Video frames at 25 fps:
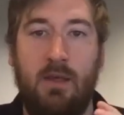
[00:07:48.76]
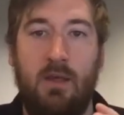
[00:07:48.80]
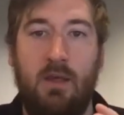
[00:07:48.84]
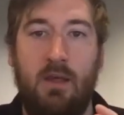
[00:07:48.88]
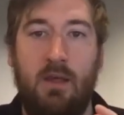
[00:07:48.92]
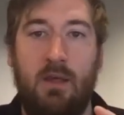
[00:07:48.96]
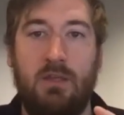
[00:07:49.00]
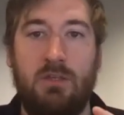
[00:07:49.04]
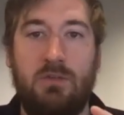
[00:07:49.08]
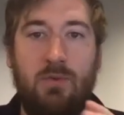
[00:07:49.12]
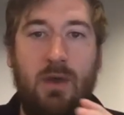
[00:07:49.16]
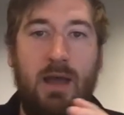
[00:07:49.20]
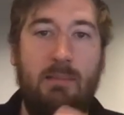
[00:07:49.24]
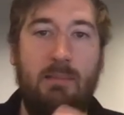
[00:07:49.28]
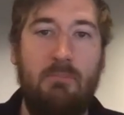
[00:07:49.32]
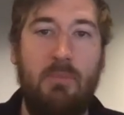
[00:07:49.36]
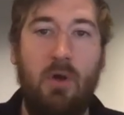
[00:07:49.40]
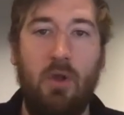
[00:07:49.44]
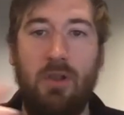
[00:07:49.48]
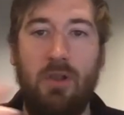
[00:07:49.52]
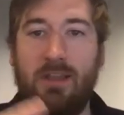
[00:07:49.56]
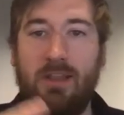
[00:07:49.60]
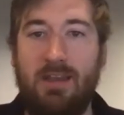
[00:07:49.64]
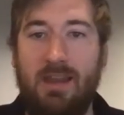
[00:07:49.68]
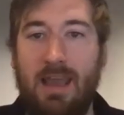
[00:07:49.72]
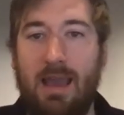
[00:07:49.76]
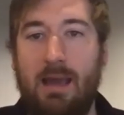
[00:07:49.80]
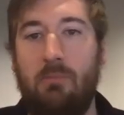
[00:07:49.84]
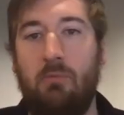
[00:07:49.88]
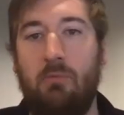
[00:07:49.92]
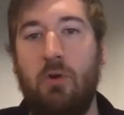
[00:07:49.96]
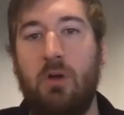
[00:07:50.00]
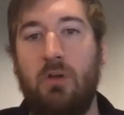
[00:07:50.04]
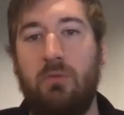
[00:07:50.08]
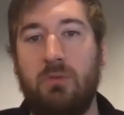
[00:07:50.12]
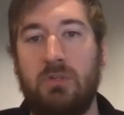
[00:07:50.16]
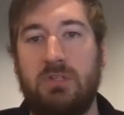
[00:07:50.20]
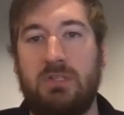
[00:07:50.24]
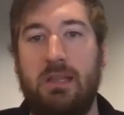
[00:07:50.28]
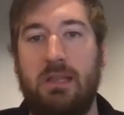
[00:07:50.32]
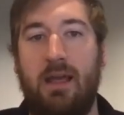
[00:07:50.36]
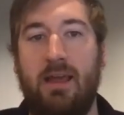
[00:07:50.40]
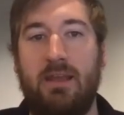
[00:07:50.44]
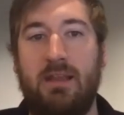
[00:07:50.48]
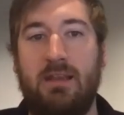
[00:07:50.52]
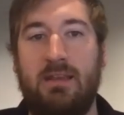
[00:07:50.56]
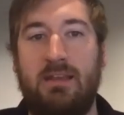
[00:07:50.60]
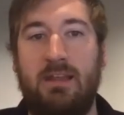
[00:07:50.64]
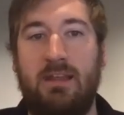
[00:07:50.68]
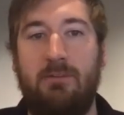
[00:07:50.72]
So our model in the app world was
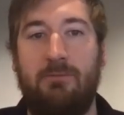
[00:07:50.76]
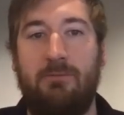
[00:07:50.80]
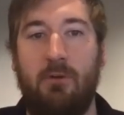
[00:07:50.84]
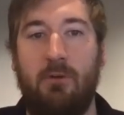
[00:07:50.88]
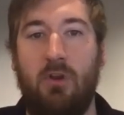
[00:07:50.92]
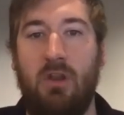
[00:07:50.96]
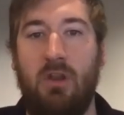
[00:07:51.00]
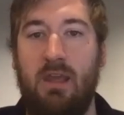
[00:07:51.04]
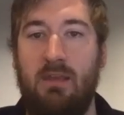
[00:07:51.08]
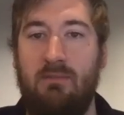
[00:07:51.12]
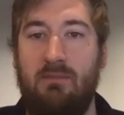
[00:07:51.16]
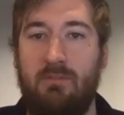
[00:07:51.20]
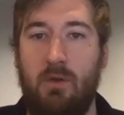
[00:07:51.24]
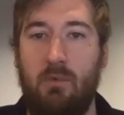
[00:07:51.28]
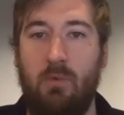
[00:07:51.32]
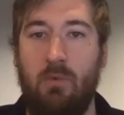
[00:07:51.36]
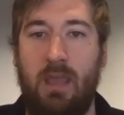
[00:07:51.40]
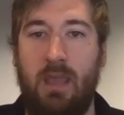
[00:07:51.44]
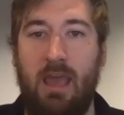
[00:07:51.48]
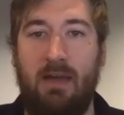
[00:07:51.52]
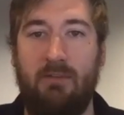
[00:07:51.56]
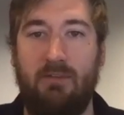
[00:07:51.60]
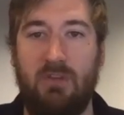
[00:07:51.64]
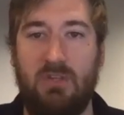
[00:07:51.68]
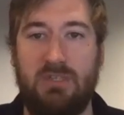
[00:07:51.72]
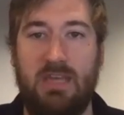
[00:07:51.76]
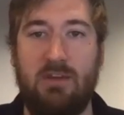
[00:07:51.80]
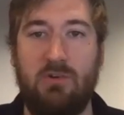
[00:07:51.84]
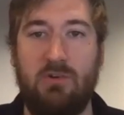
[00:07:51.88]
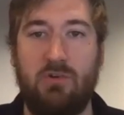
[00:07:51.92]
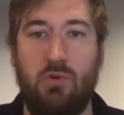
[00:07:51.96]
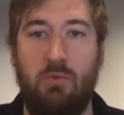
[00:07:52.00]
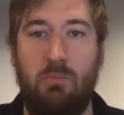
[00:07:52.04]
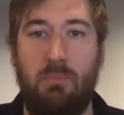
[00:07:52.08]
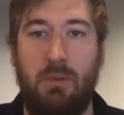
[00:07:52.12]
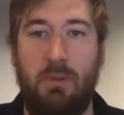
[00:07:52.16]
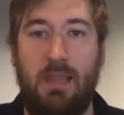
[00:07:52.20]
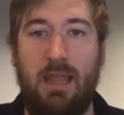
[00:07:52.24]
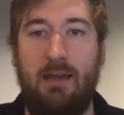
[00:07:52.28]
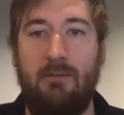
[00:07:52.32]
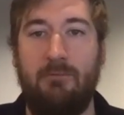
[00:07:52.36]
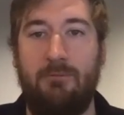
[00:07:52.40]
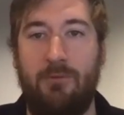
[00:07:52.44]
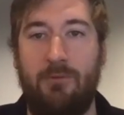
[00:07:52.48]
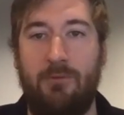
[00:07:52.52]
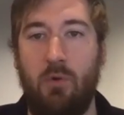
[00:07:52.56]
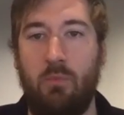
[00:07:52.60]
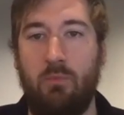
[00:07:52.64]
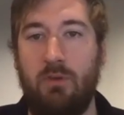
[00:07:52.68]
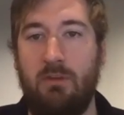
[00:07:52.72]
slightly different in that we had a central
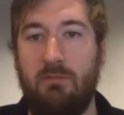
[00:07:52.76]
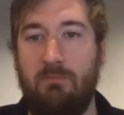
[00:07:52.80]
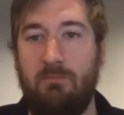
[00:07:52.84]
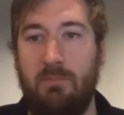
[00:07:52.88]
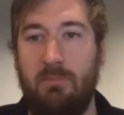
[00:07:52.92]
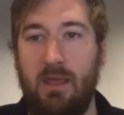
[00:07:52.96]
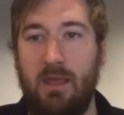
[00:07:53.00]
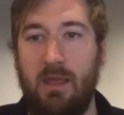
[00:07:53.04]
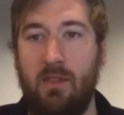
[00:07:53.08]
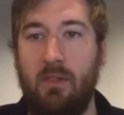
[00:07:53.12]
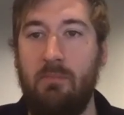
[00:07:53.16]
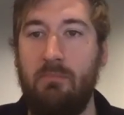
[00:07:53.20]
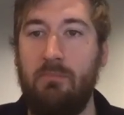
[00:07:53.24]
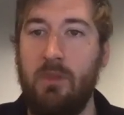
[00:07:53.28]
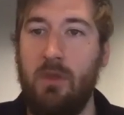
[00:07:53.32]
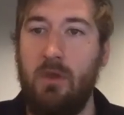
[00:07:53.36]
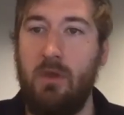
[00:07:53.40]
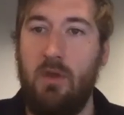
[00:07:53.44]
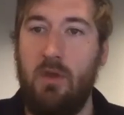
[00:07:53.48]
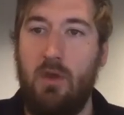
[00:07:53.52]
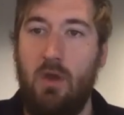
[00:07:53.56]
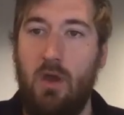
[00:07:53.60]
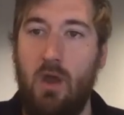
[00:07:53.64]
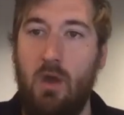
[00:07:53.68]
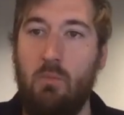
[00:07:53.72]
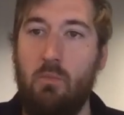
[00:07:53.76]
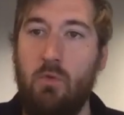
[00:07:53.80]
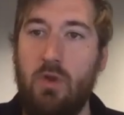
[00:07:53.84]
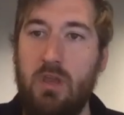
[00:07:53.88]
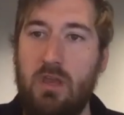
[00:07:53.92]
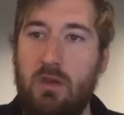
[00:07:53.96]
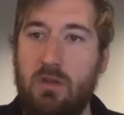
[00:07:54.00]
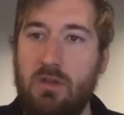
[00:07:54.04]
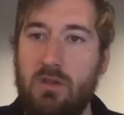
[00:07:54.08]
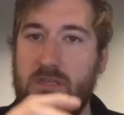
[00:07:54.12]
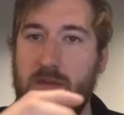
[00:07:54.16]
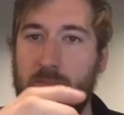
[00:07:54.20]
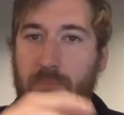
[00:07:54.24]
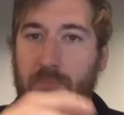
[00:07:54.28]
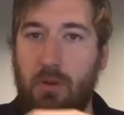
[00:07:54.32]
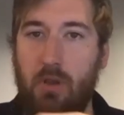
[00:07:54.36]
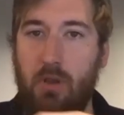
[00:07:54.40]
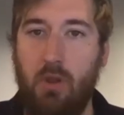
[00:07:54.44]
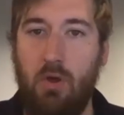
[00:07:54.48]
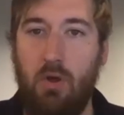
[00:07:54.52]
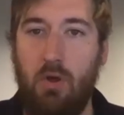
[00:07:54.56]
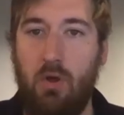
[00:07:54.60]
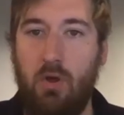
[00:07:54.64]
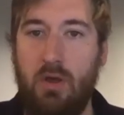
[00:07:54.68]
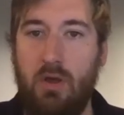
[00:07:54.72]
platform we've built, and we could
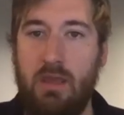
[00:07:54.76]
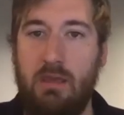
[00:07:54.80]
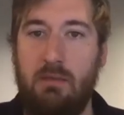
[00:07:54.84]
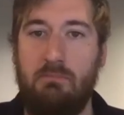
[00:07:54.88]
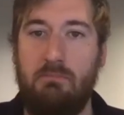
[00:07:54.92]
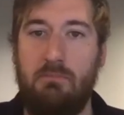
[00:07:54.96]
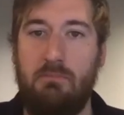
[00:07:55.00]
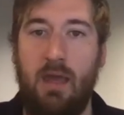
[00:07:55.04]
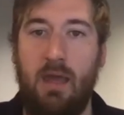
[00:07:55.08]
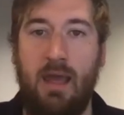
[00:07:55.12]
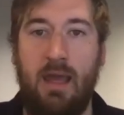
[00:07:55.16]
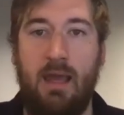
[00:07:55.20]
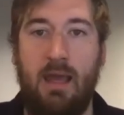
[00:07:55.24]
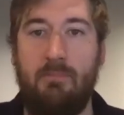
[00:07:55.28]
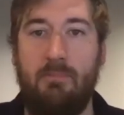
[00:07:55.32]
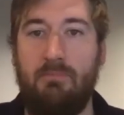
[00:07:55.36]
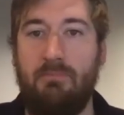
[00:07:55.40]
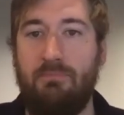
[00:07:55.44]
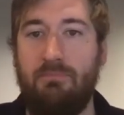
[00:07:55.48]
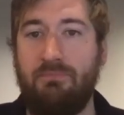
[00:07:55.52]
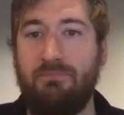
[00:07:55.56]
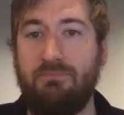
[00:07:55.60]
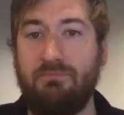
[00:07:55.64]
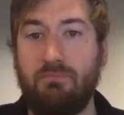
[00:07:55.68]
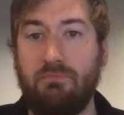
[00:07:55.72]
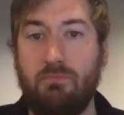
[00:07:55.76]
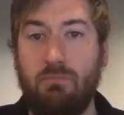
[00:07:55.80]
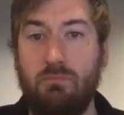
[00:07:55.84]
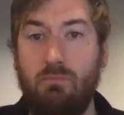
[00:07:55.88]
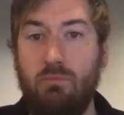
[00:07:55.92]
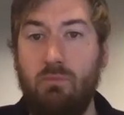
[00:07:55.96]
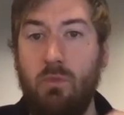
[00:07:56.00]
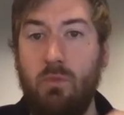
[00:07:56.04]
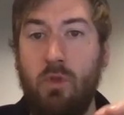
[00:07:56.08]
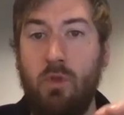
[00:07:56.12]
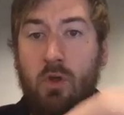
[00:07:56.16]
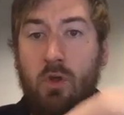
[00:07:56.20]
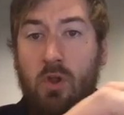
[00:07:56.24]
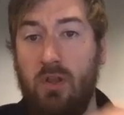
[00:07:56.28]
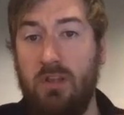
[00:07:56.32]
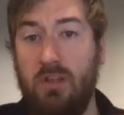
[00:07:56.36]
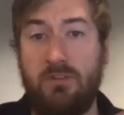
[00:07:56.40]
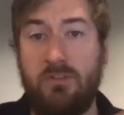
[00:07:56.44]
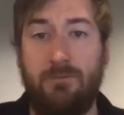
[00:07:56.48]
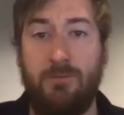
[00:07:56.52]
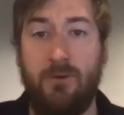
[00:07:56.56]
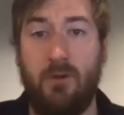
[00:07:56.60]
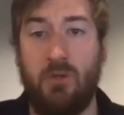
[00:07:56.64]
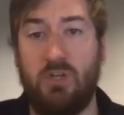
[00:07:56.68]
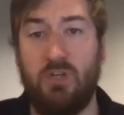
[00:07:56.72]
deploy all
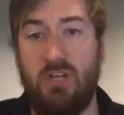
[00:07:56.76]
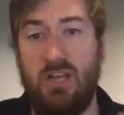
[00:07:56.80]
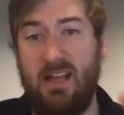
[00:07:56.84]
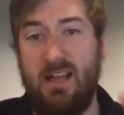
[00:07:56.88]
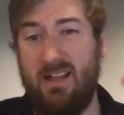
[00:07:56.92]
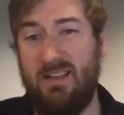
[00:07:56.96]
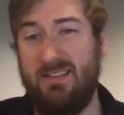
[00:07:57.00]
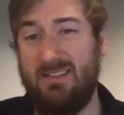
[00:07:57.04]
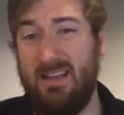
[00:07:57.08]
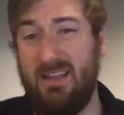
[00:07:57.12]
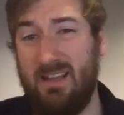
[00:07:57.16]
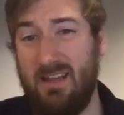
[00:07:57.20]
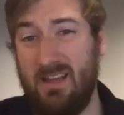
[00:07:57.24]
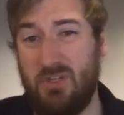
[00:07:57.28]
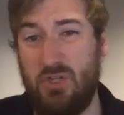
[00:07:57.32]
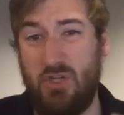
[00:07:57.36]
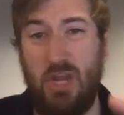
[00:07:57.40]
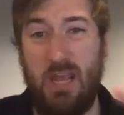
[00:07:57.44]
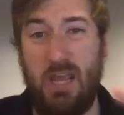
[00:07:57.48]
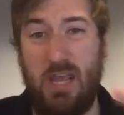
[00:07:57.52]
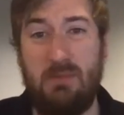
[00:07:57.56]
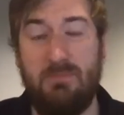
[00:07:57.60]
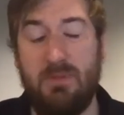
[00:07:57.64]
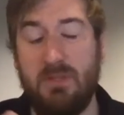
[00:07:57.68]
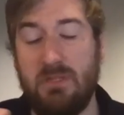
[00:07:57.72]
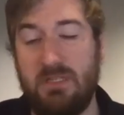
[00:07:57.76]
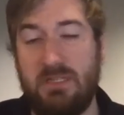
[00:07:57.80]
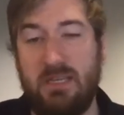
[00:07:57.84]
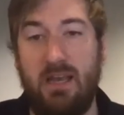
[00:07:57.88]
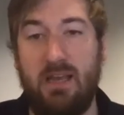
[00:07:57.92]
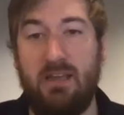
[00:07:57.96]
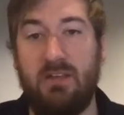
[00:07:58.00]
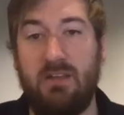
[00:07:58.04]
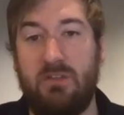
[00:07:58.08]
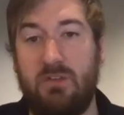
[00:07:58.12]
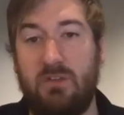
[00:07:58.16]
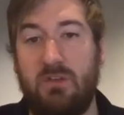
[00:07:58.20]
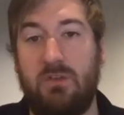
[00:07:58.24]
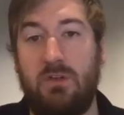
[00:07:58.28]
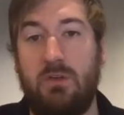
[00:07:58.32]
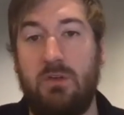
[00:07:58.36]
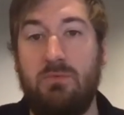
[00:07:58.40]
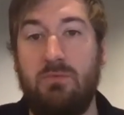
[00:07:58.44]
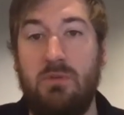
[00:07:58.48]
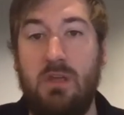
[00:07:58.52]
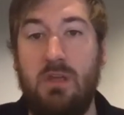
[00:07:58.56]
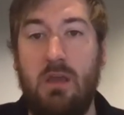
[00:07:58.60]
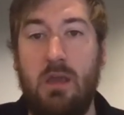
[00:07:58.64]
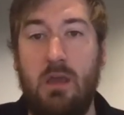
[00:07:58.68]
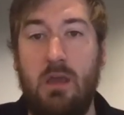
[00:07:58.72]
this functionality in a shape and size to suit
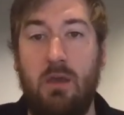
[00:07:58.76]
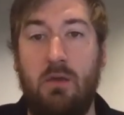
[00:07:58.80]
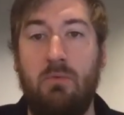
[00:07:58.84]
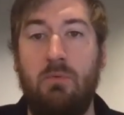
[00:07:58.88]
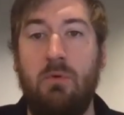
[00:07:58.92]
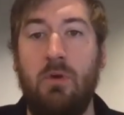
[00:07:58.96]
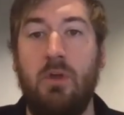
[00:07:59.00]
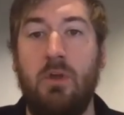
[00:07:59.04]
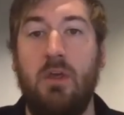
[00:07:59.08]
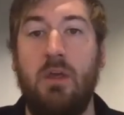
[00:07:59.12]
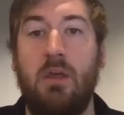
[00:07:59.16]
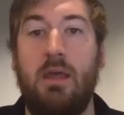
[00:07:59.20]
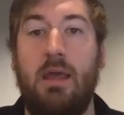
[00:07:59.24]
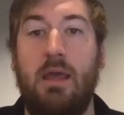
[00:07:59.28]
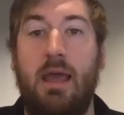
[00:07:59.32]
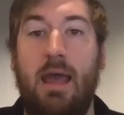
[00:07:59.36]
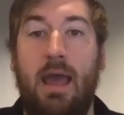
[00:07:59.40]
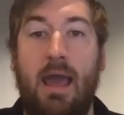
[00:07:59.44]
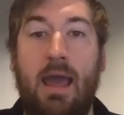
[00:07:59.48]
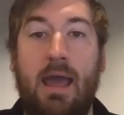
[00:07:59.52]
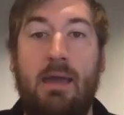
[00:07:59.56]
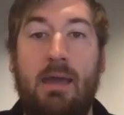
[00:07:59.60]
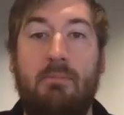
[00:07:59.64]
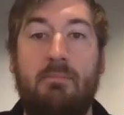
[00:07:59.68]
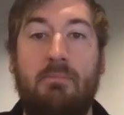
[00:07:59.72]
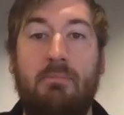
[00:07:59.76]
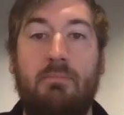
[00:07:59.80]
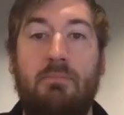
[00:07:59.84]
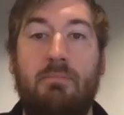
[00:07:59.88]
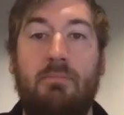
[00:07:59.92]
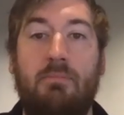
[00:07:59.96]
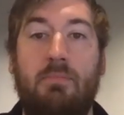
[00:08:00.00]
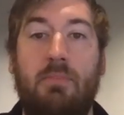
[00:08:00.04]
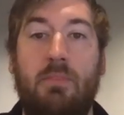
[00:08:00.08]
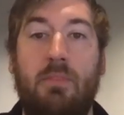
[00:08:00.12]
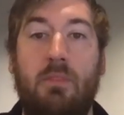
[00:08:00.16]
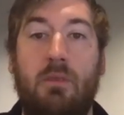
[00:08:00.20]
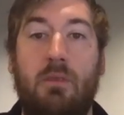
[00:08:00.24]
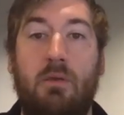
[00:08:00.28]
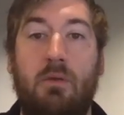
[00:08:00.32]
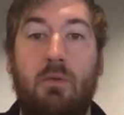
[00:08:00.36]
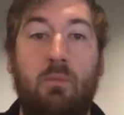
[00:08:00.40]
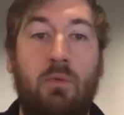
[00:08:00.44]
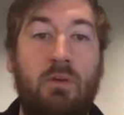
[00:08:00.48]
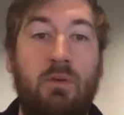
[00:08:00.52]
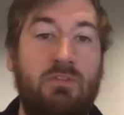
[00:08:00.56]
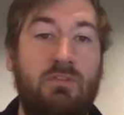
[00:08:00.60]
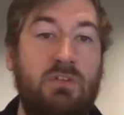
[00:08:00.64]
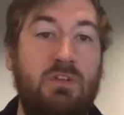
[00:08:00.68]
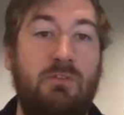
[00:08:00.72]
you,
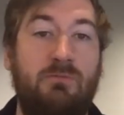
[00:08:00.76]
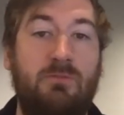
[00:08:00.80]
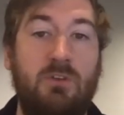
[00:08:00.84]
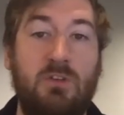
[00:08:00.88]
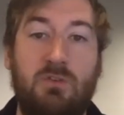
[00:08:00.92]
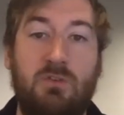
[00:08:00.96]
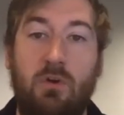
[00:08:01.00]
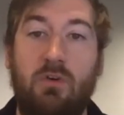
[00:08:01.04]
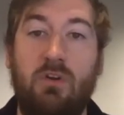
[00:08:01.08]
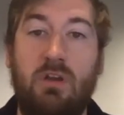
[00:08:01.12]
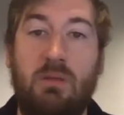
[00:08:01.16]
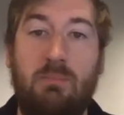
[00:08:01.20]
with stuff that's already